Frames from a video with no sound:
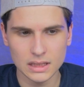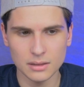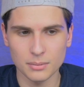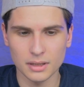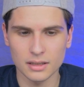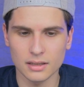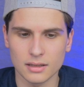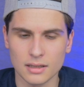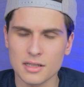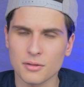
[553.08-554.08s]
but
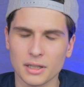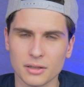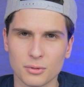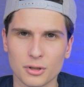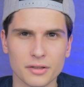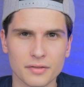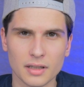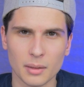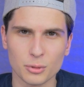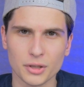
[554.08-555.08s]
it's quite worth
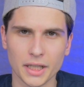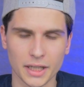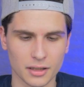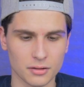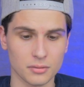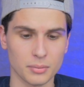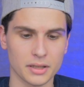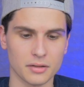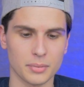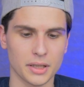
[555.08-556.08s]
upgrading to
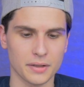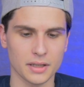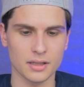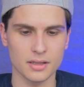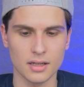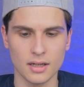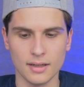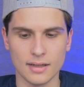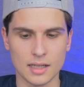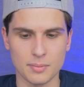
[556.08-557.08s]
better bearings,
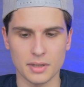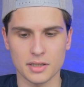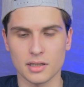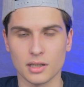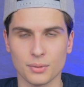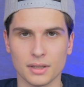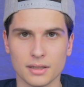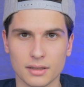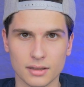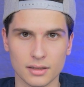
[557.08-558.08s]
especially when
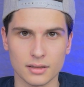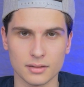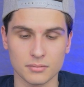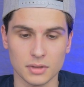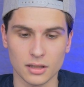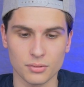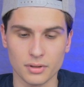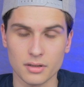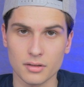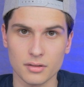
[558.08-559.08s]
the kit
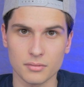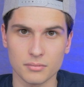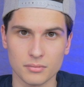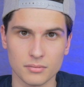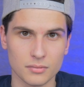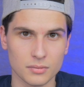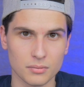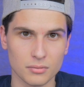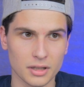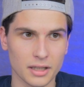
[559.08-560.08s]
ones
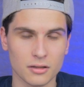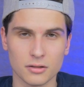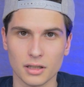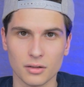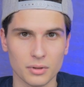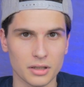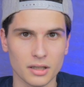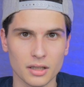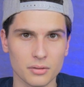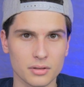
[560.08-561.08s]
break or they wear
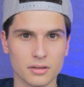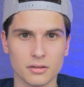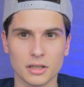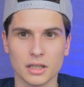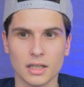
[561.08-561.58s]
out, or